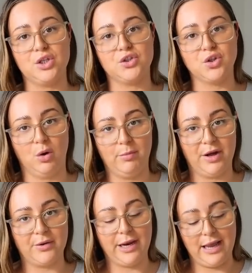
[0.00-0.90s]
is so
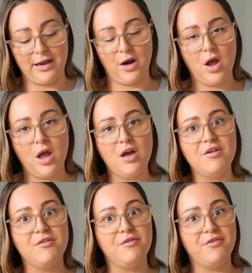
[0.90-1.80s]
buttery and
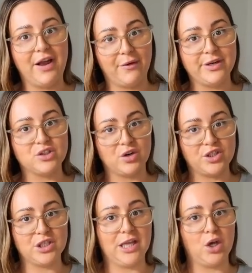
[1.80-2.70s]
very
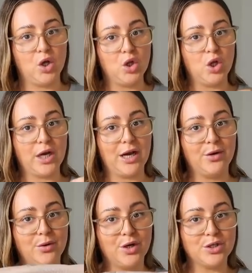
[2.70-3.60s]
stretchy like look
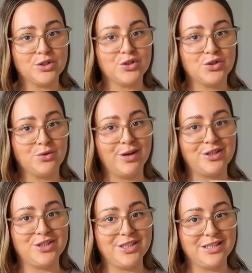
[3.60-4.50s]
how
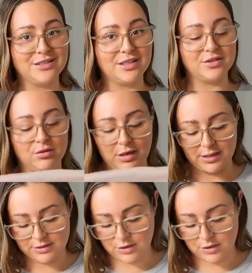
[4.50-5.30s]
stretchy this is you guys